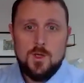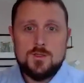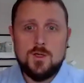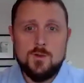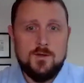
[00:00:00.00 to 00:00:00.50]

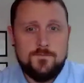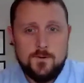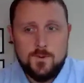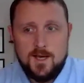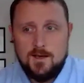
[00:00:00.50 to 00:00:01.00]
So if
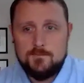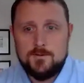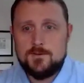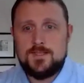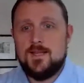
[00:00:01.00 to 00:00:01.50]
you have
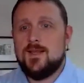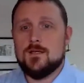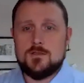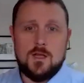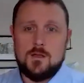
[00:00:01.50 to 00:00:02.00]
a
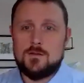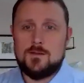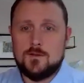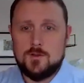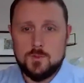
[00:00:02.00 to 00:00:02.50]
$10,000
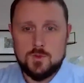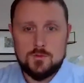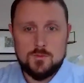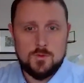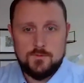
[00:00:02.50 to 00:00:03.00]

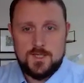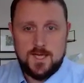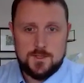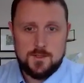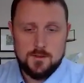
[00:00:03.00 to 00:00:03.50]
deductible or
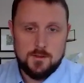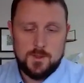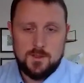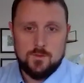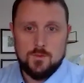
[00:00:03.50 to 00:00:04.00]
retention
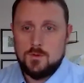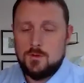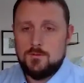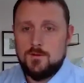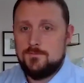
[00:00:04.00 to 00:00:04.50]
limit,
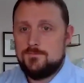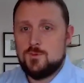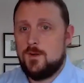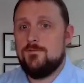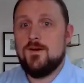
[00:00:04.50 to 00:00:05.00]
or a
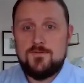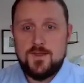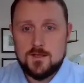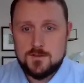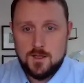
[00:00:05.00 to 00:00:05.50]

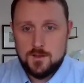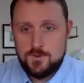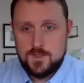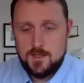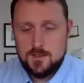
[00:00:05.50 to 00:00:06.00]
$25,000
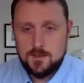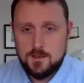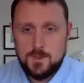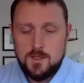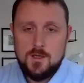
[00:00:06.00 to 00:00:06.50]
retention
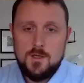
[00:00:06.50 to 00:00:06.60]
limit,